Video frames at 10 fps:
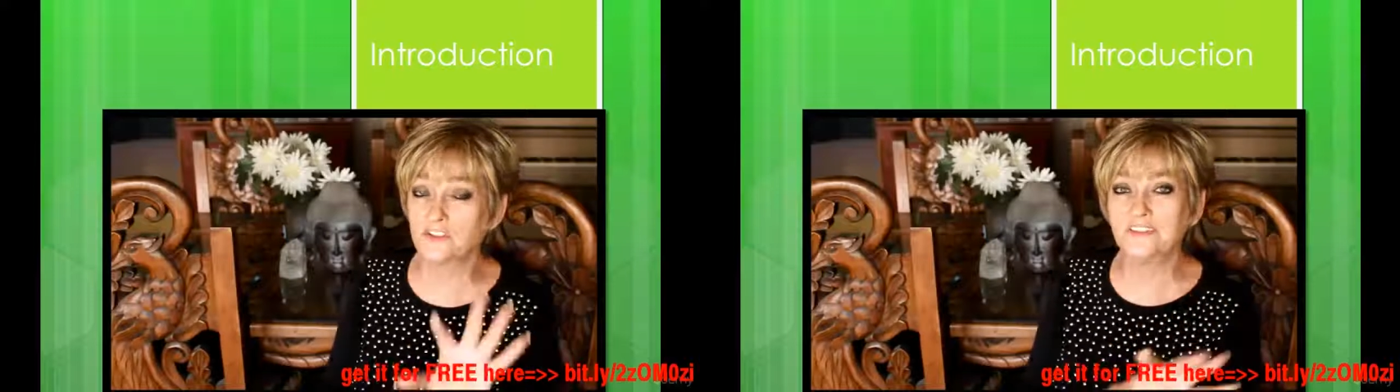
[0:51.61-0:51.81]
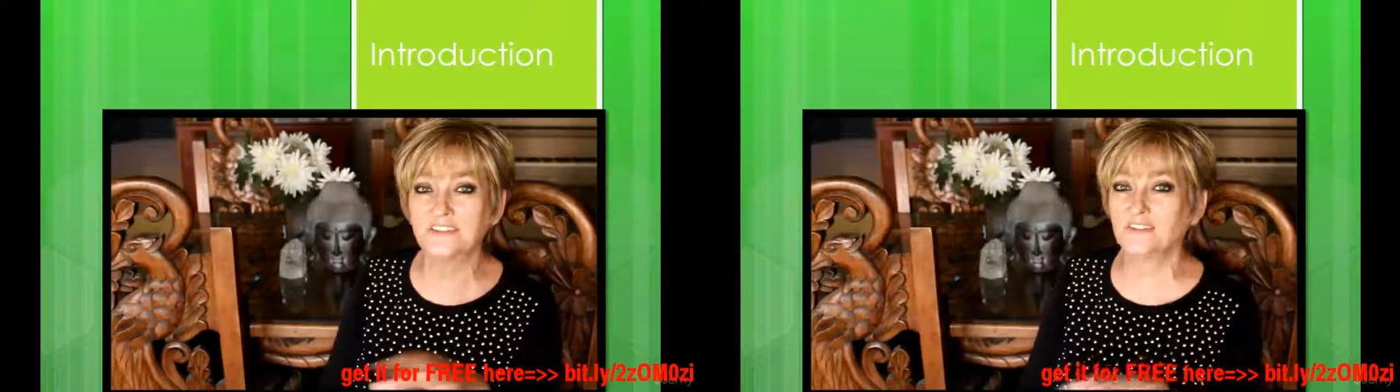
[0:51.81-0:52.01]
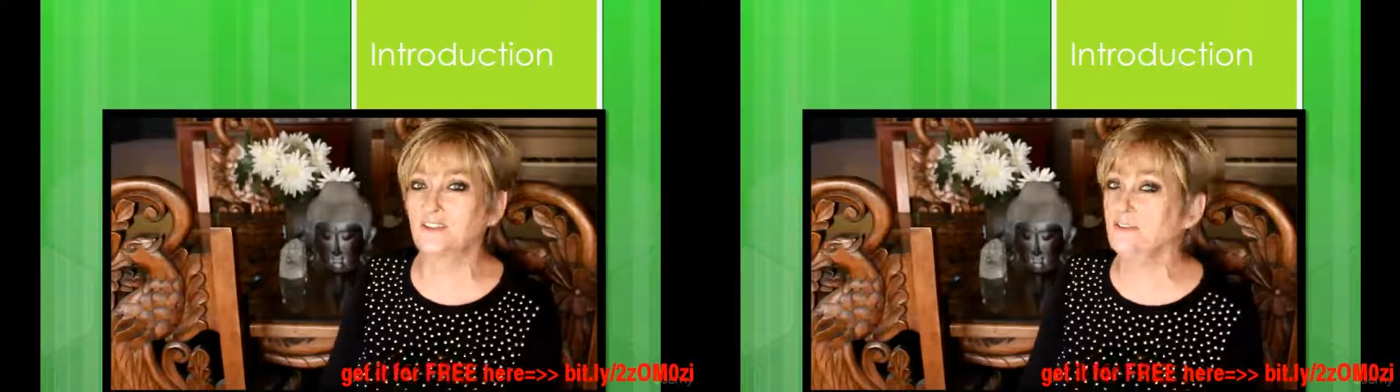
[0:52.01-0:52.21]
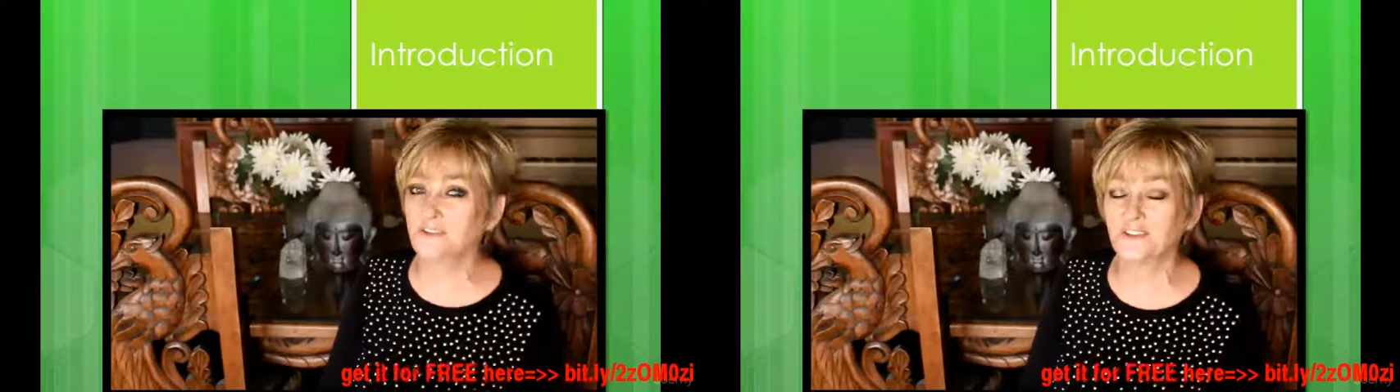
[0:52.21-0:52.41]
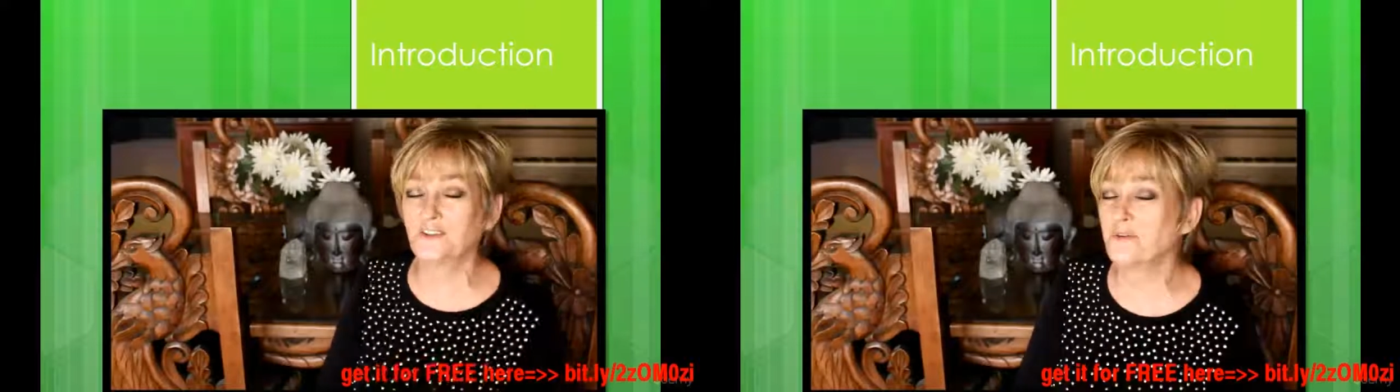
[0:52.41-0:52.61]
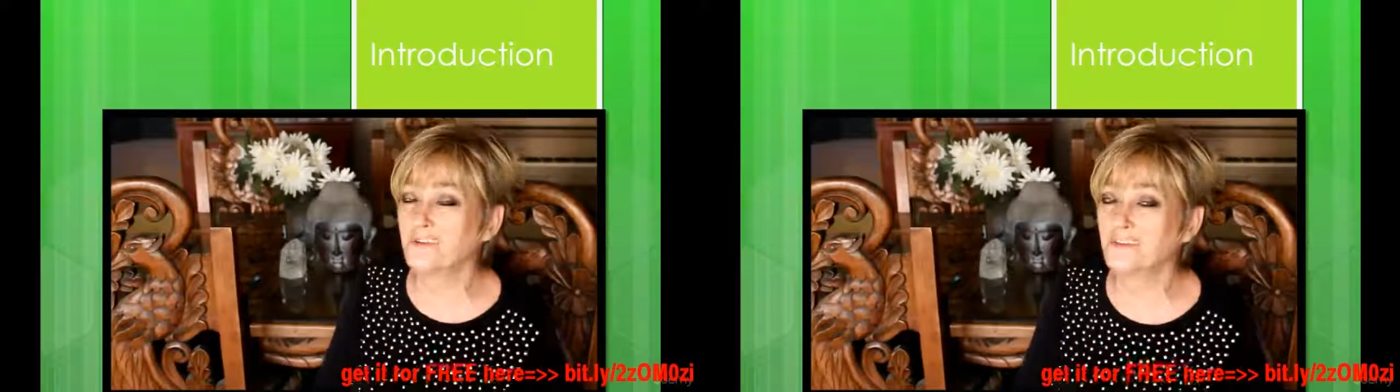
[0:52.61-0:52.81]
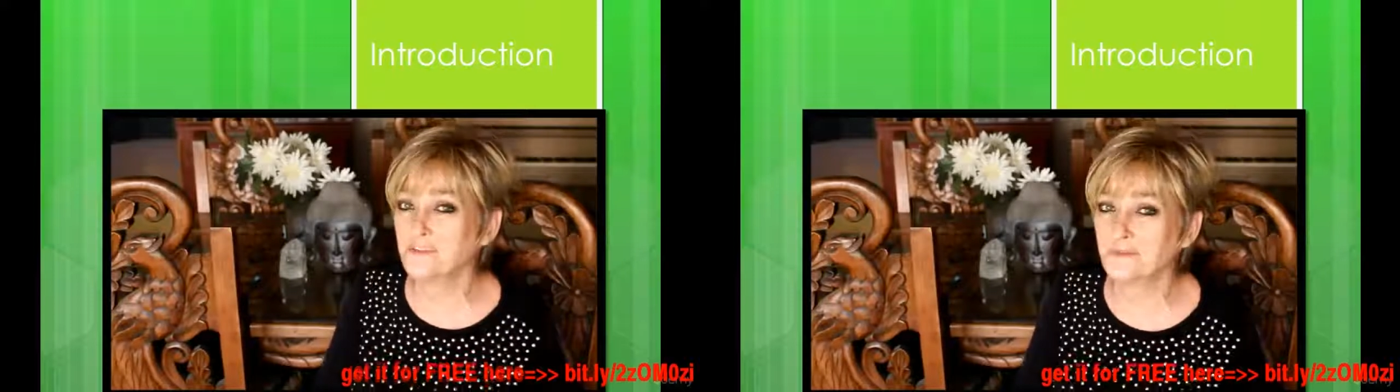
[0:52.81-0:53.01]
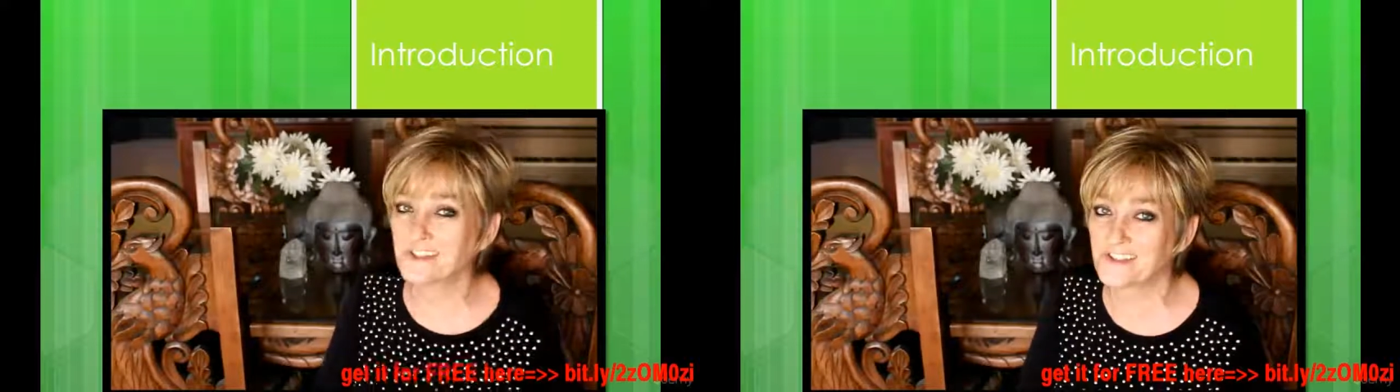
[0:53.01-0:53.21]
Just use your own
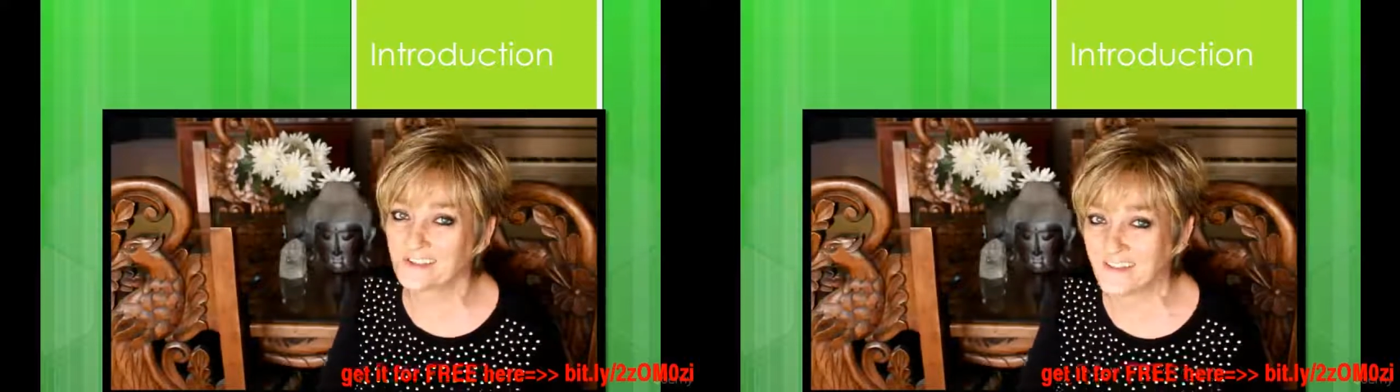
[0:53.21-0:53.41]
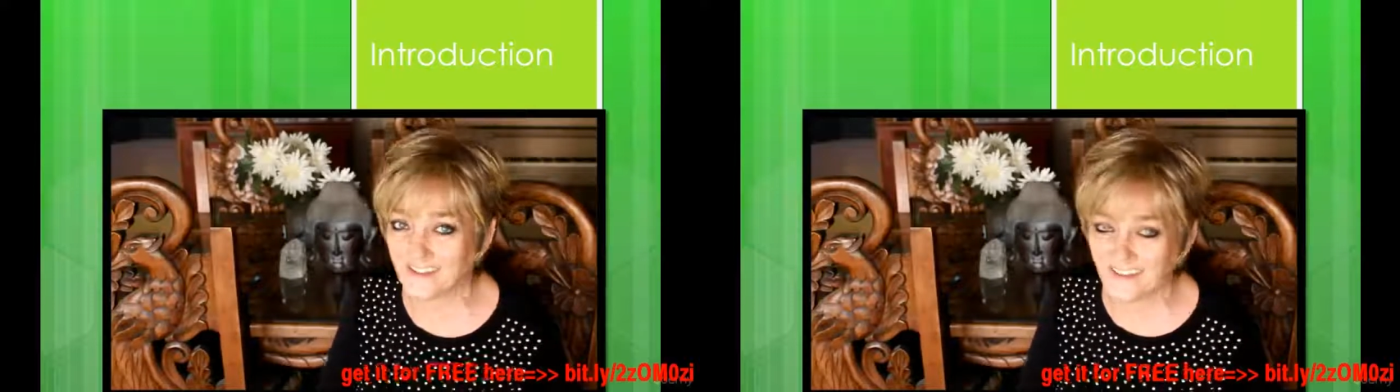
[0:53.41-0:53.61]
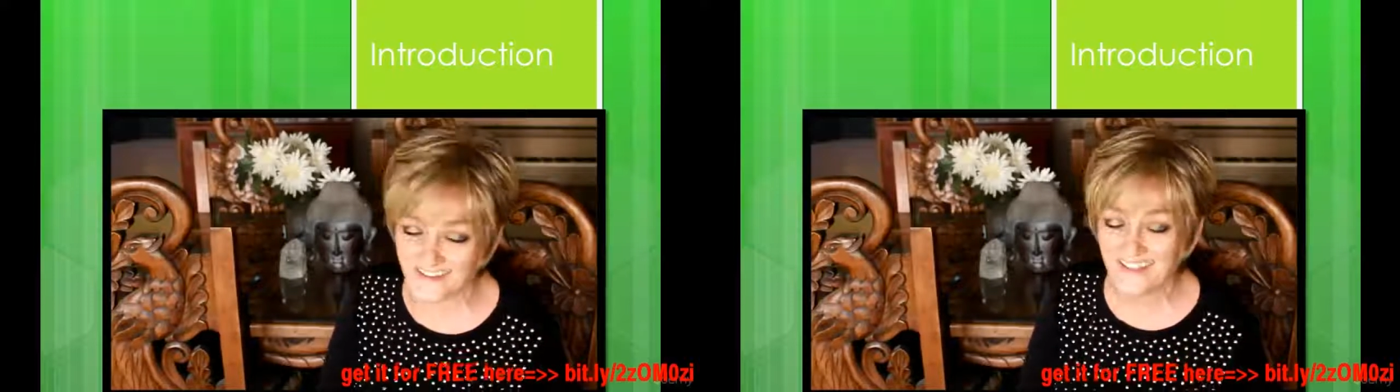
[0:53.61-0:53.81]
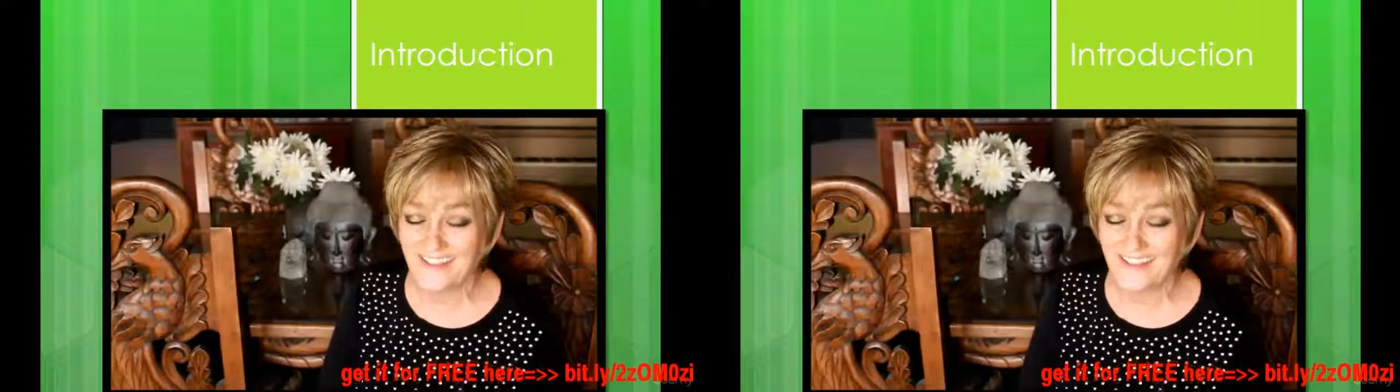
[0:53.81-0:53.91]
intuition here.